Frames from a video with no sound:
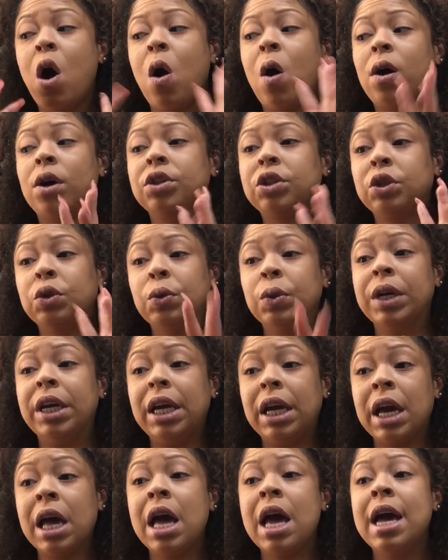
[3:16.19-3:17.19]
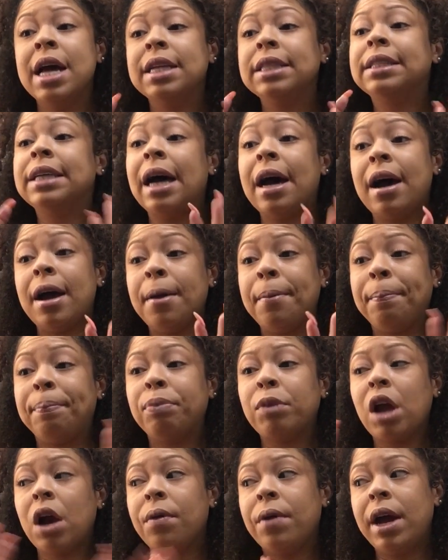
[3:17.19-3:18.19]
altering time.
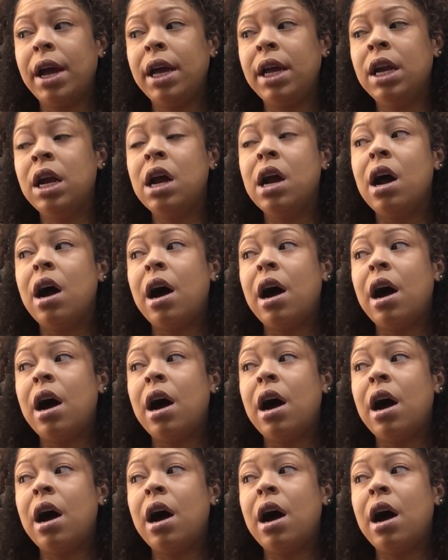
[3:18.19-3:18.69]
All right.